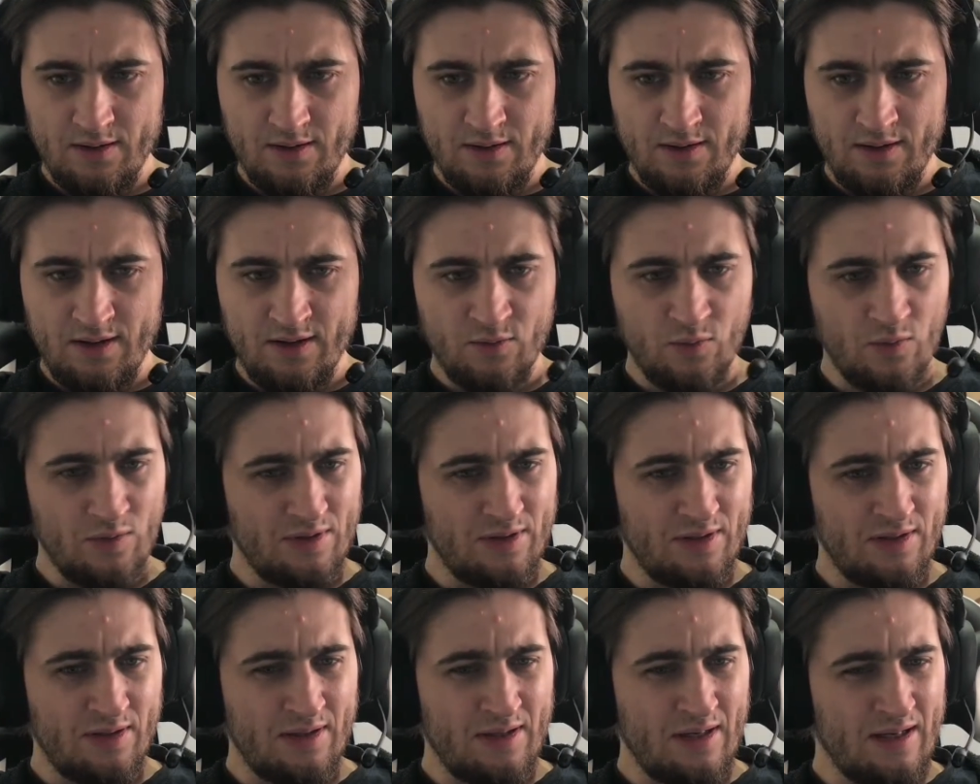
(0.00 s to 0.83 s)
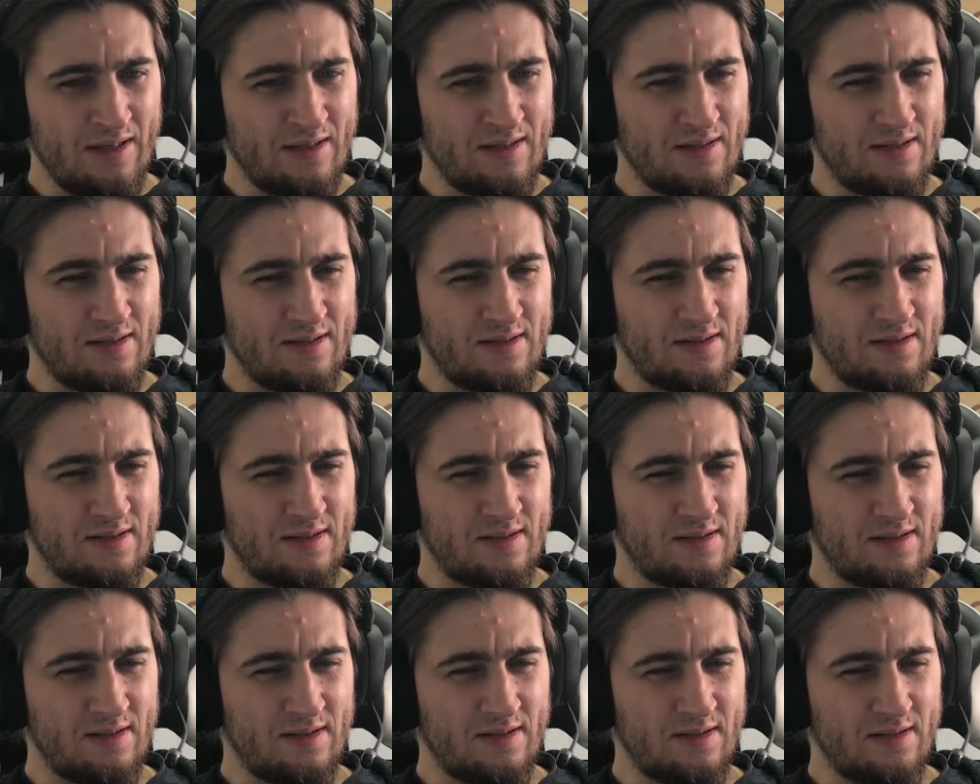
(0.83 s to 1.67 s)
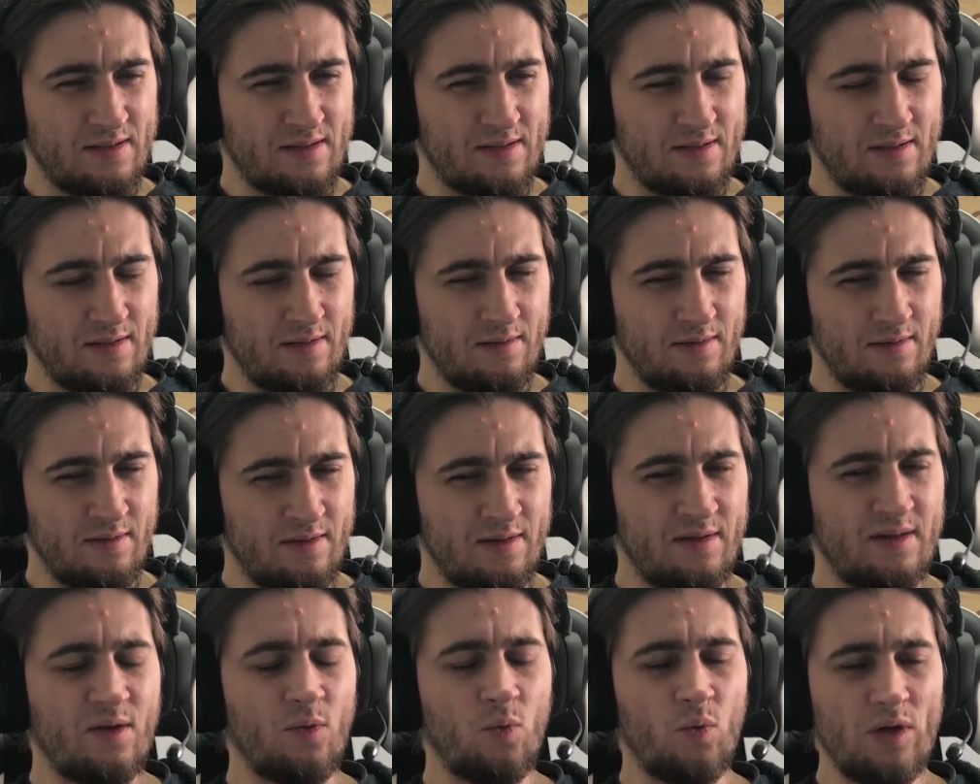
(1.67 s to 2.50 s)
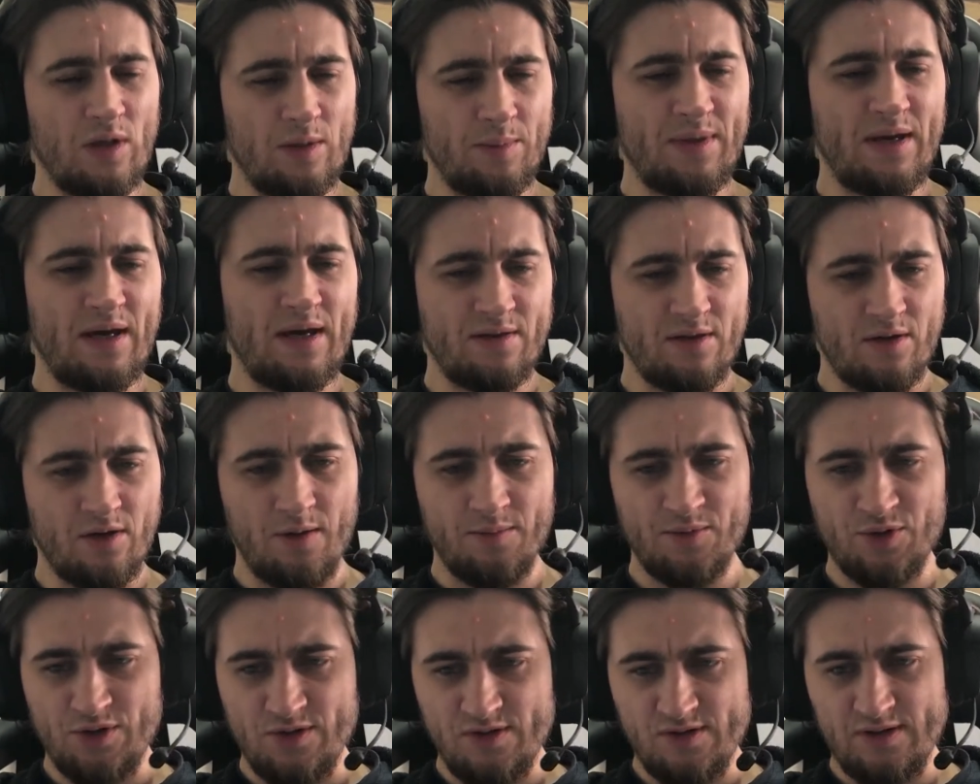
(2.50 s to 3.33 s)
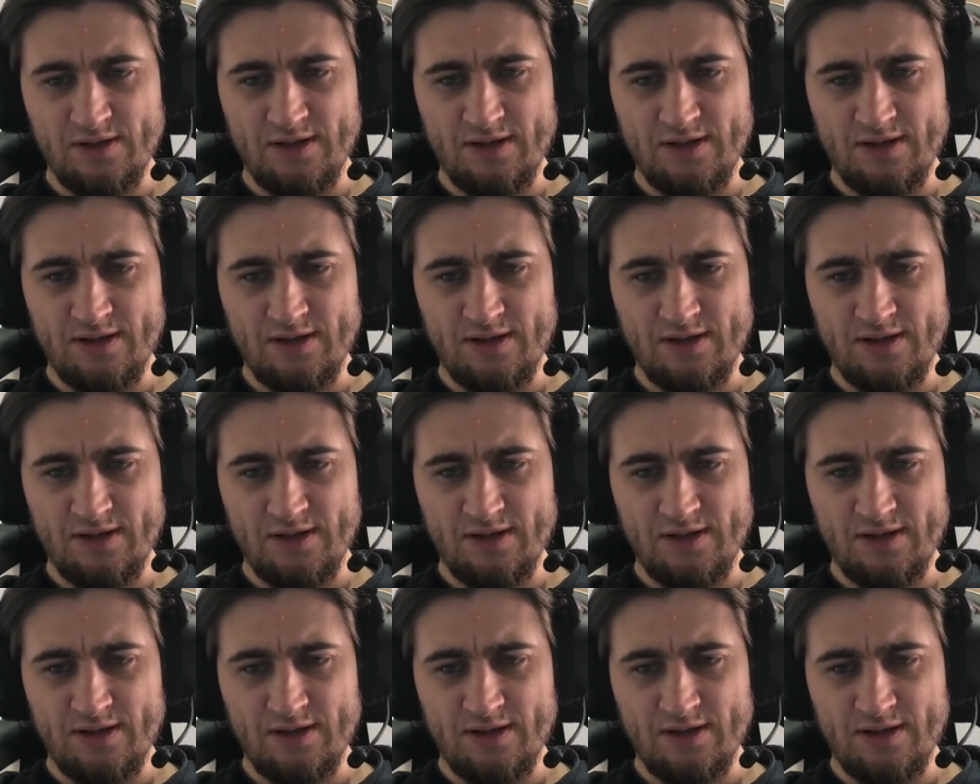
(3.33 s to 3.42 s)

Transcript: It will not. There will be other options.